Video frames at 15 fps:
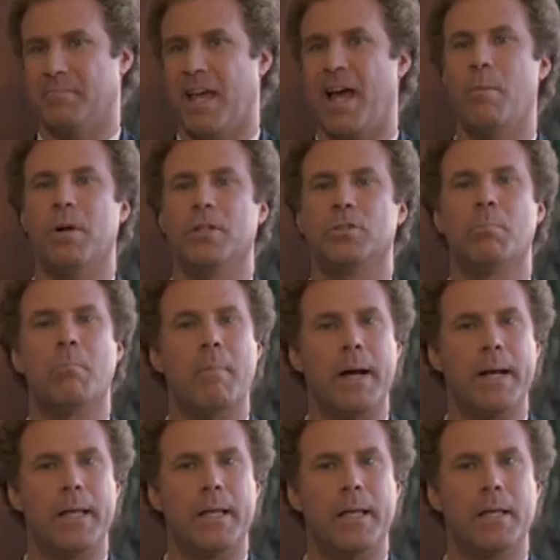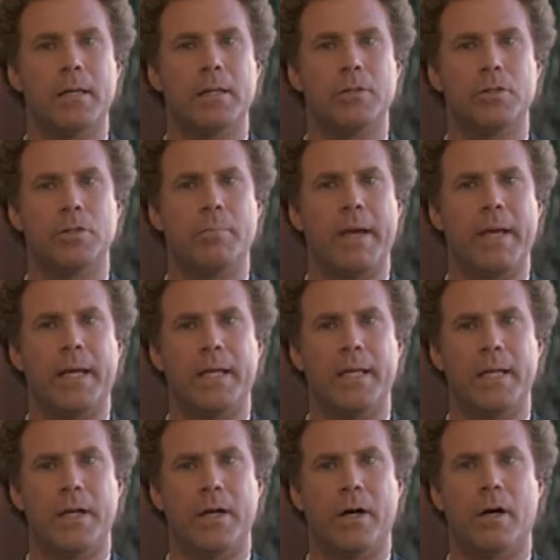How much money do you make a
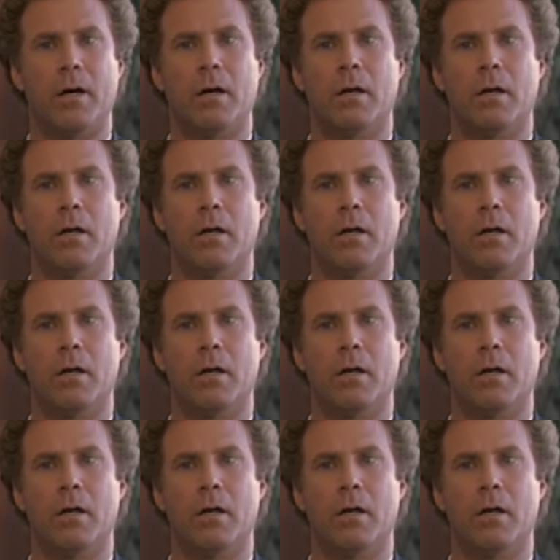year